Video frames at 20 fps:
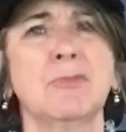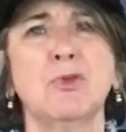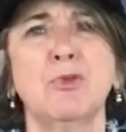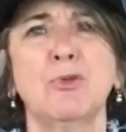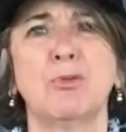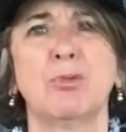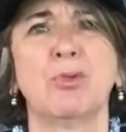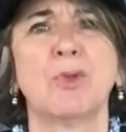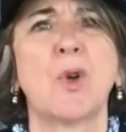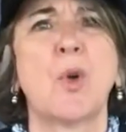
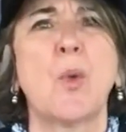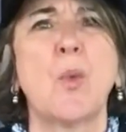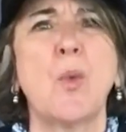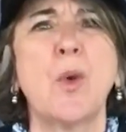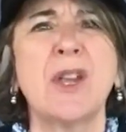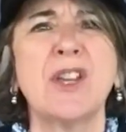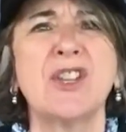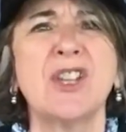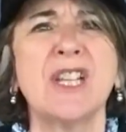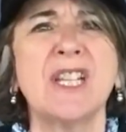Oh,
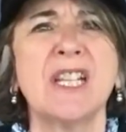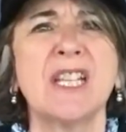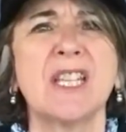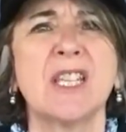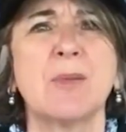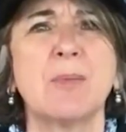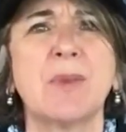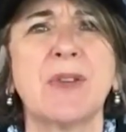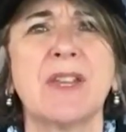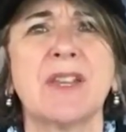where she
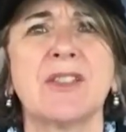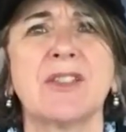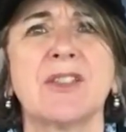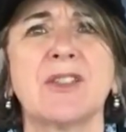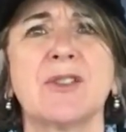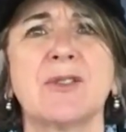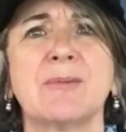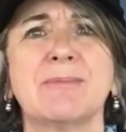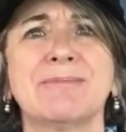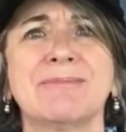disappeared
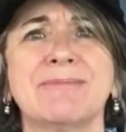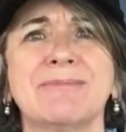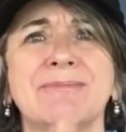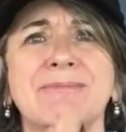to?